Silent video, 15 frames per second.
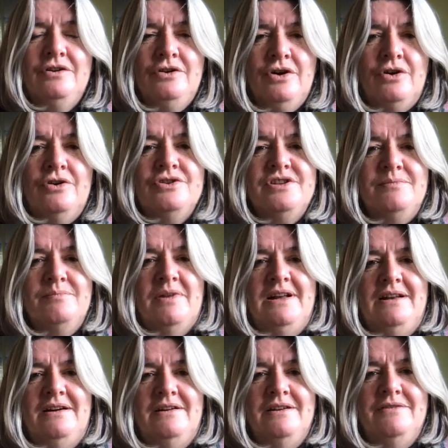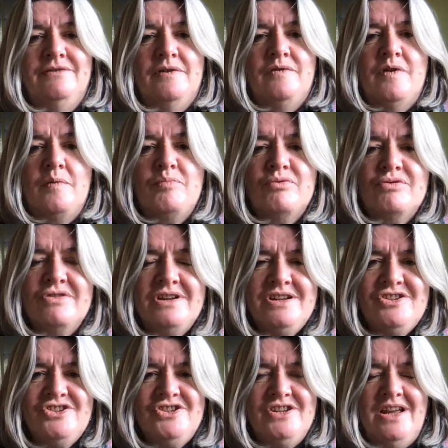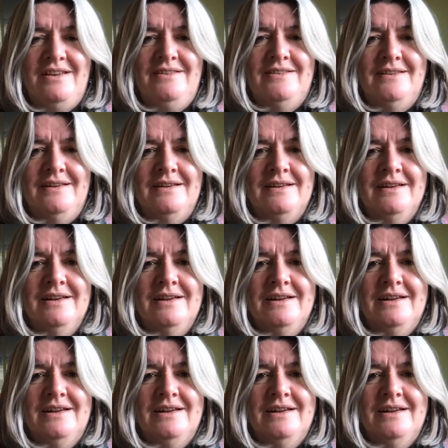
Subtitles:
God in my life, of appreciating